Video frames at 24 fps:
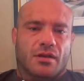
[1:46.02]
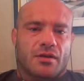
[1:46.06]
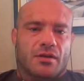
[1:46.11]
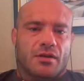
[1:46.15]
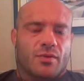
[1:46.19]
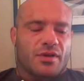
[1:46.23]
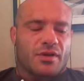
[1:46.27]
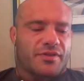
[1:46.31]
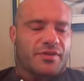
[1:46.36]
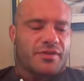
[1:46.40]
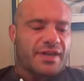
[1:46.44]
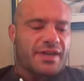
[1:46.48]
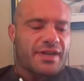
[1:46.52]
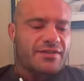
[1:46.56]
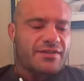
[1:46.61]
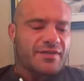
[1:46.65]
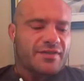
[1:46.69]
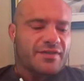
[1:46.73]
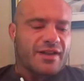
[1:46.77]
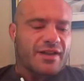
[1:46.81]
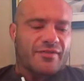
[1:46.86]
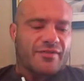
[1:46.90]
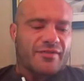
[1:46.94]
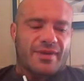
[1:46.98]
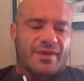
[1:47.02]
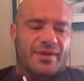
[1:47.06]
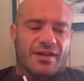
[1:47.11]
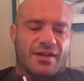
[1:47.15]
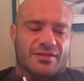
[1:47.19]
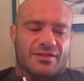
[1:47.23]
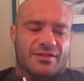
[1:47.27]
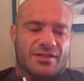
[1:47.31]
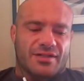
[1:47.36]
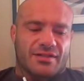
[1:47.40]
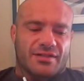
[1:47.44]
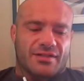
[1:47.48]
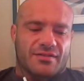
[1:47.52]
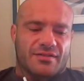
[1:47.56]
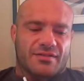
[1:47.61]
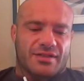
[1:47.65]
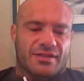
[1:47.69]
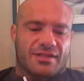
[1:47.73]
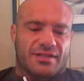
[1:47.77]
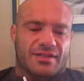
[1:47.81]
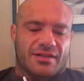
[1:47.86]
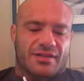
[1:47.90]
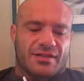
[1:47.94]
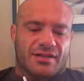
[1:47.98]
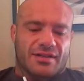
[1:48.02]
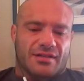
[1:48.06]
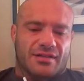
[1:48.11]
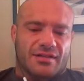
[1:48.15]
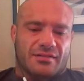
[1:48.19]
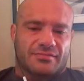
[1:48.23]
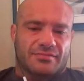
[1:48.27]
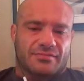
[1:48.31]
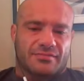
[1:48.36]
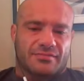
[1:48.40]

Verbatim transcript: Well, thanks for having me on the show. It's an honor.